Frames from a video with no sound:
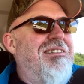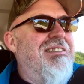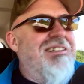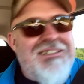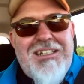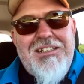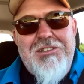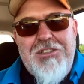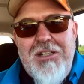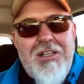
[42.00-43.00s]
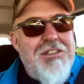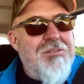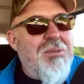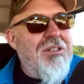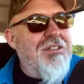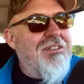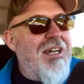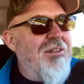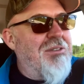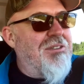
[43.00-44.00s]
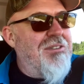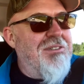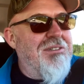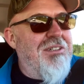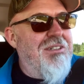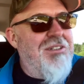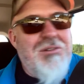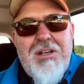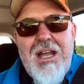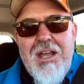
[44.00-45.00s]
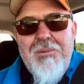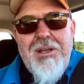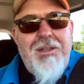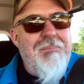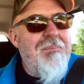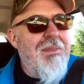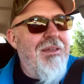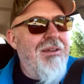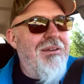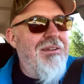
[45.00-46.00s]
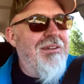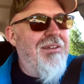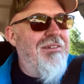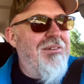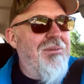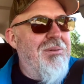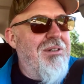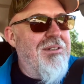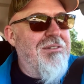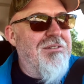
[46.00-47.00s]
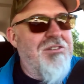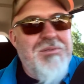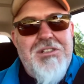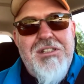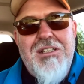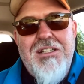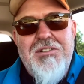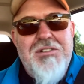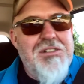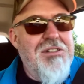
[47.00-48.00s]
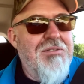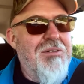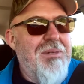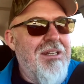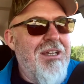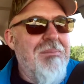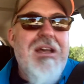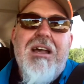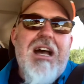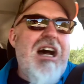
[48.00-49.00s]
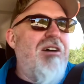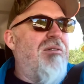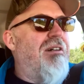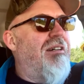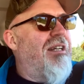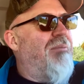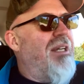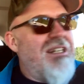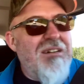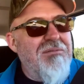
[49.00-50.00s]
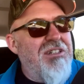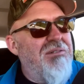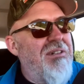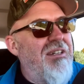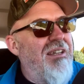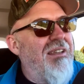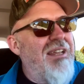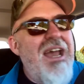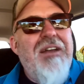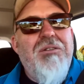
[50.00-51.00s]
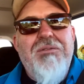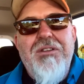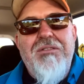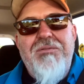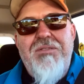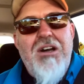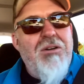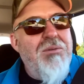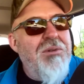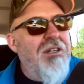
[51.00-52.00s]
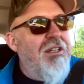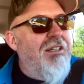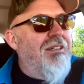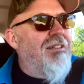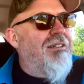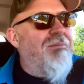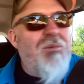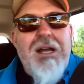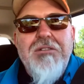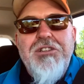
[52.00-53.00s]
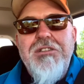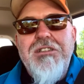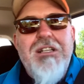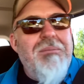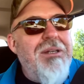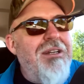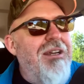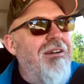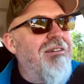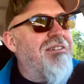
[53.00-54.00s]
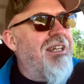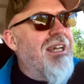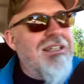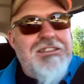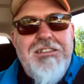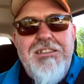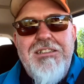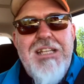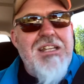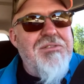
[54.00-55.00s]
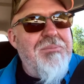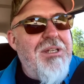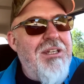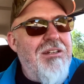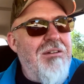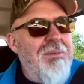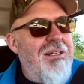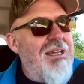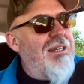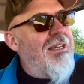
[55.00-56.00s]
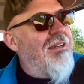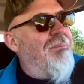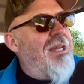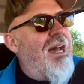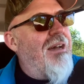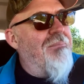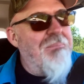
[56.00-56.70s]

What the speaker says: I said, Sherry, I just bought this house on York Highway and I need to switch the electricity over to my name. Oh, honey, we don't do any of that over the phone. Why don't you just come in here and see us? You just ask for me and I'll be glad to help you out.